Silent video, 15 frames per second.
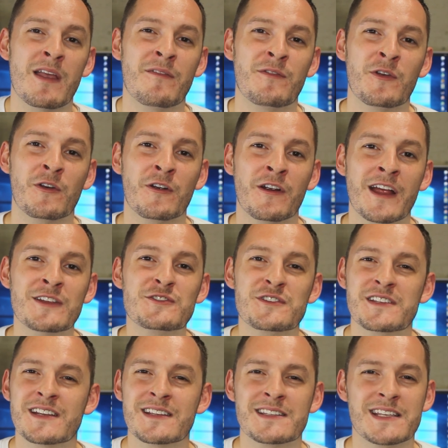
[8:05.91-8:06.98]
if you're
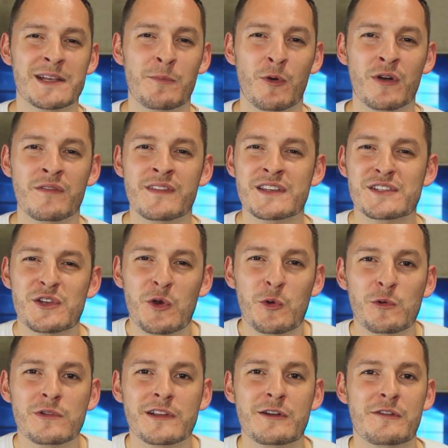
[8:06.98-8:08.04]
interested in seeing more of these
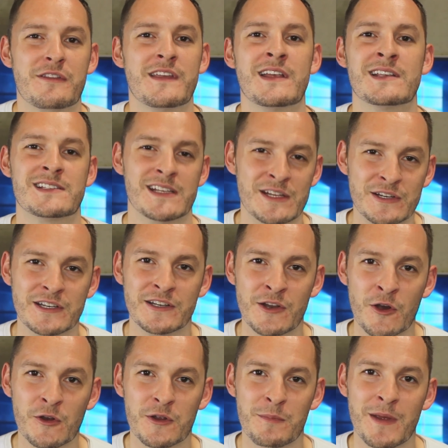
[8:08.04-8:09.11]
cool little things that you didn't
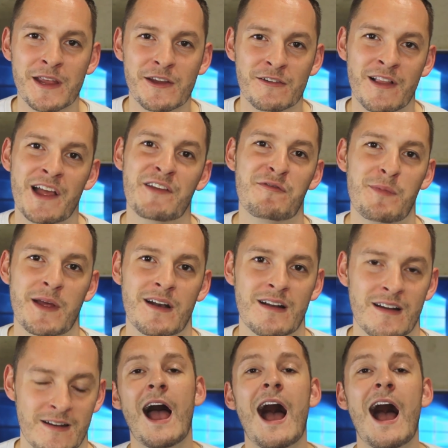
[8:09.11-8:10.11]
know could make your life better.